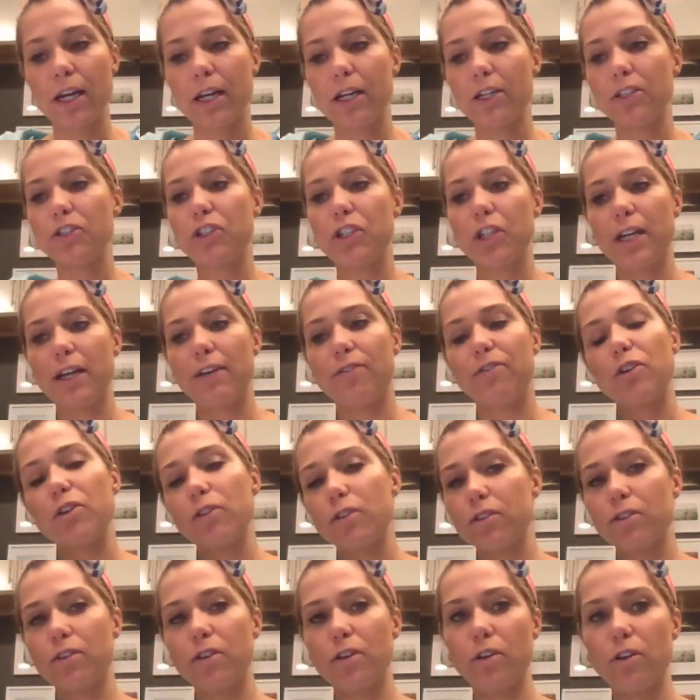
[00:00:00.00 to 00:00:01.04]

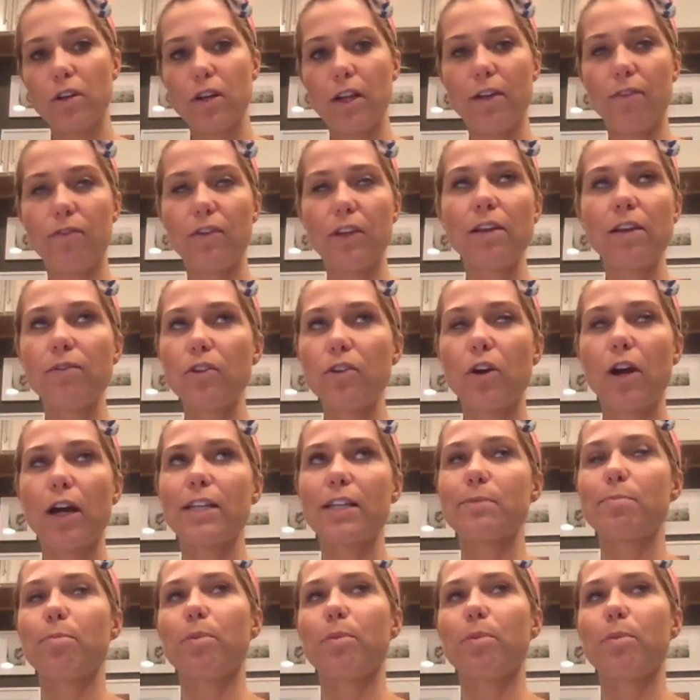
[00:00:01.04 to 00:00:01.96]
if any of you guys